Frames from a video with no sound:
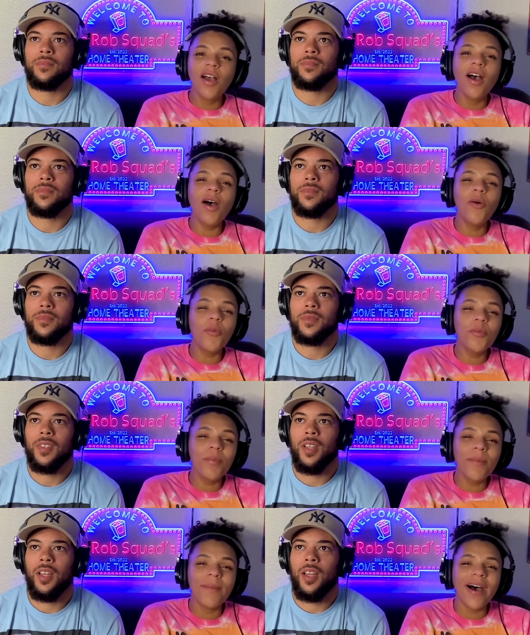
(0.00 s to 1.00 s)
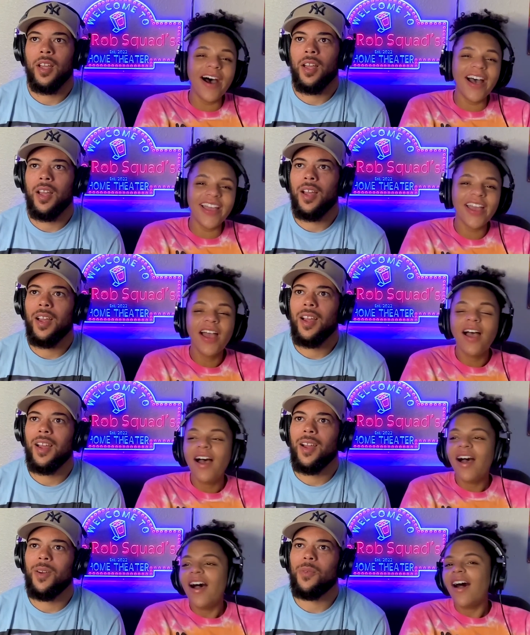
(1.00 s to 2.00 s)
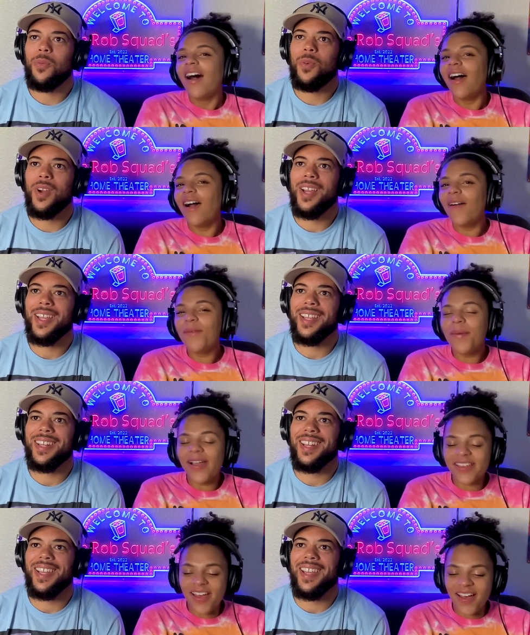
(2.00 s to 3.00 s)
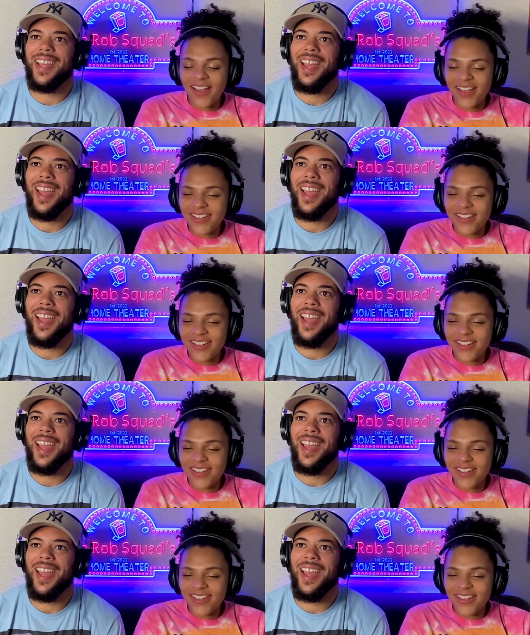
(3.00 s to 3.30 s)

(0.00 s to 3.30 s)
Speaker 1: Oh my. What oh my gosh.